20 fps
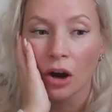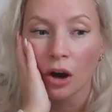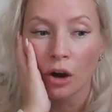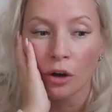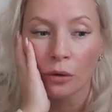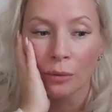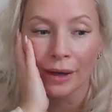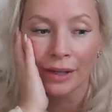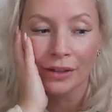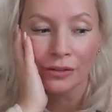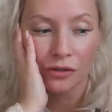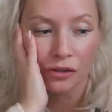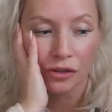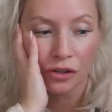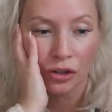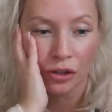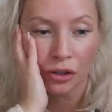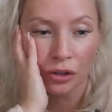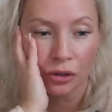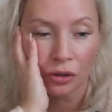went
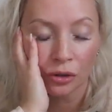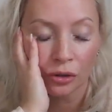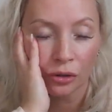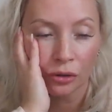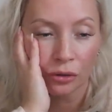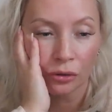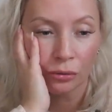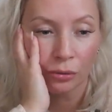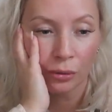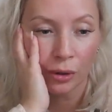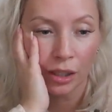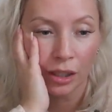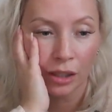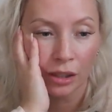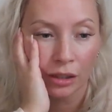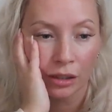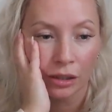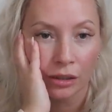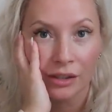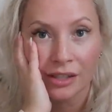to
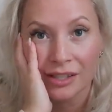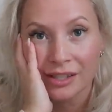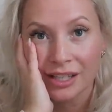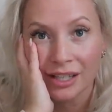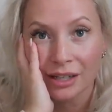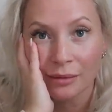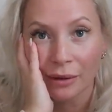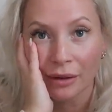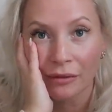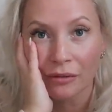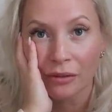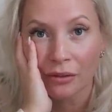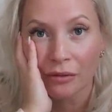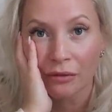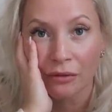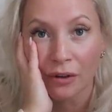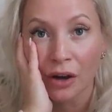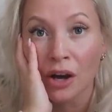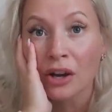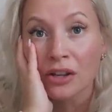the cinema for the
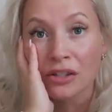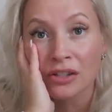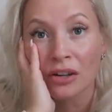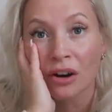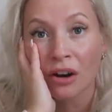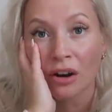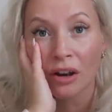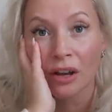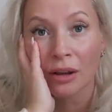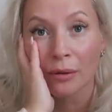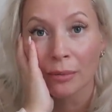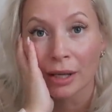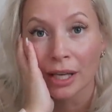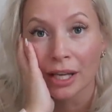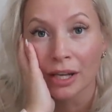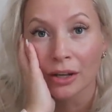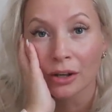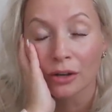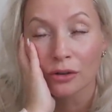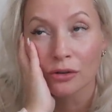first time
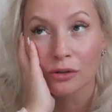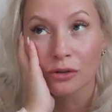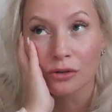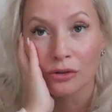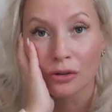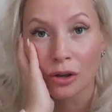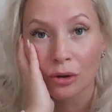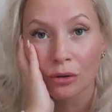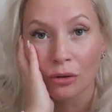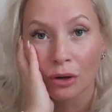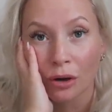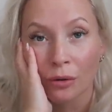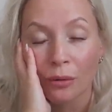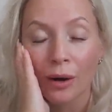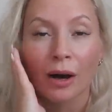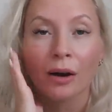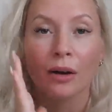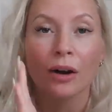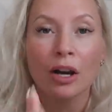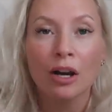in so long.
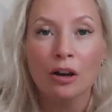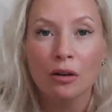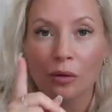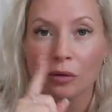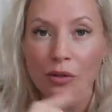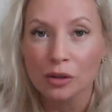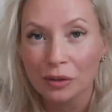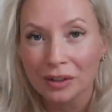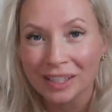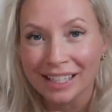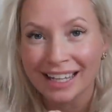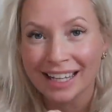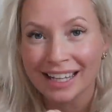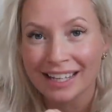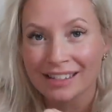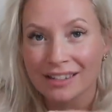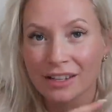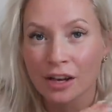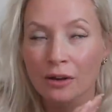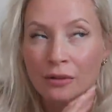Well, we took the
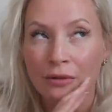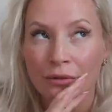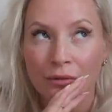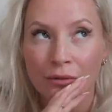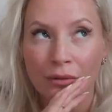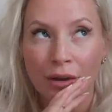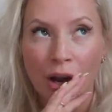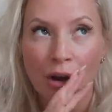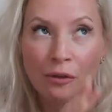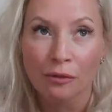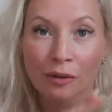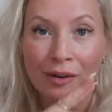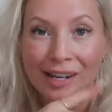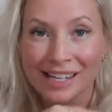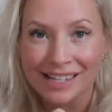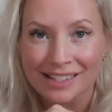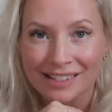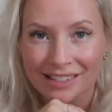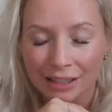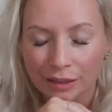kids over
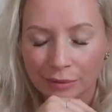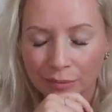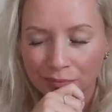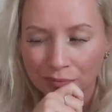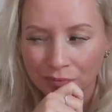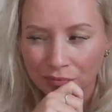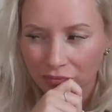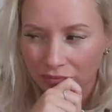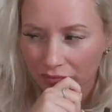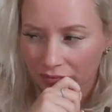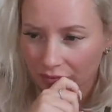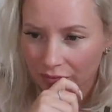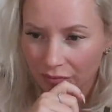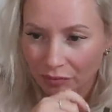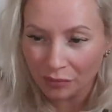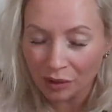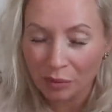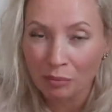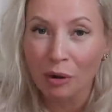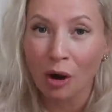Easter,
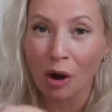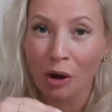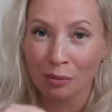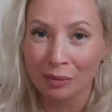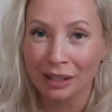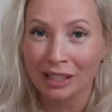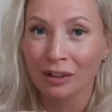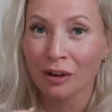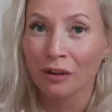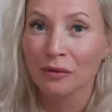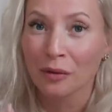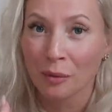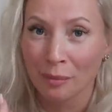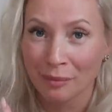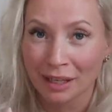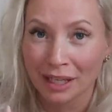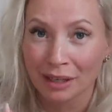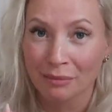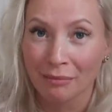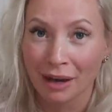but I mean, like, for
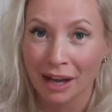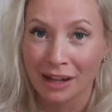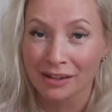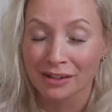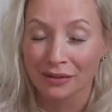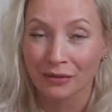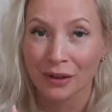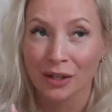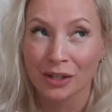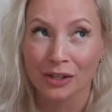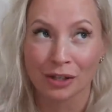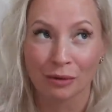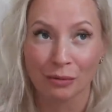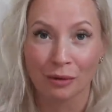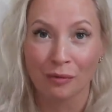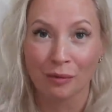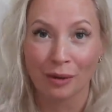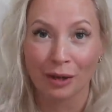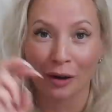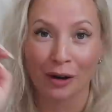me and Matt, it's the first time
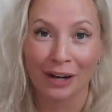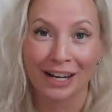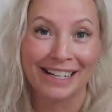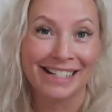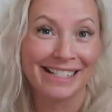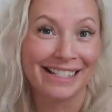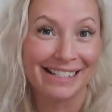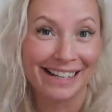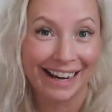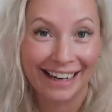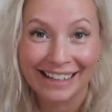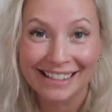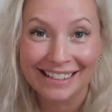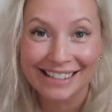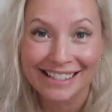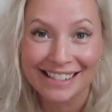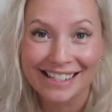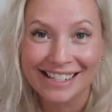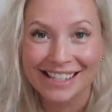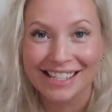we've been on a
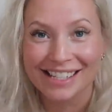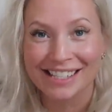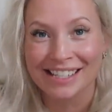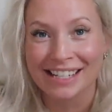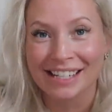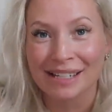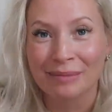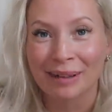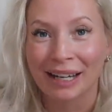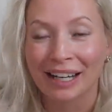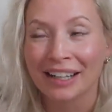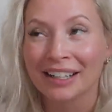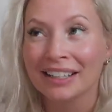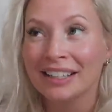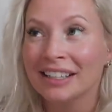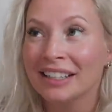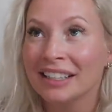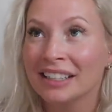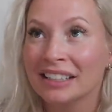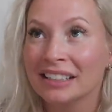date to the cinema
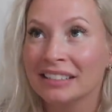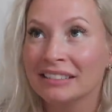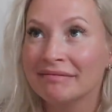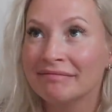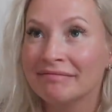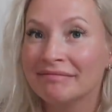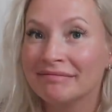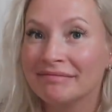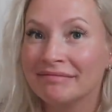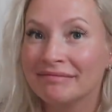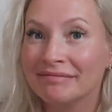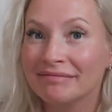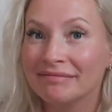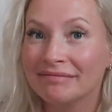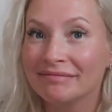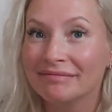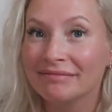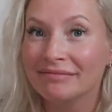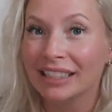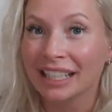
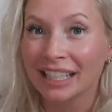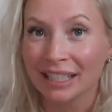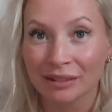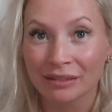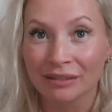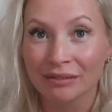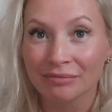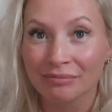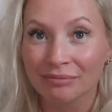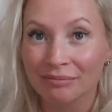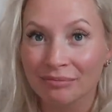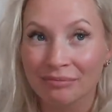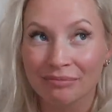in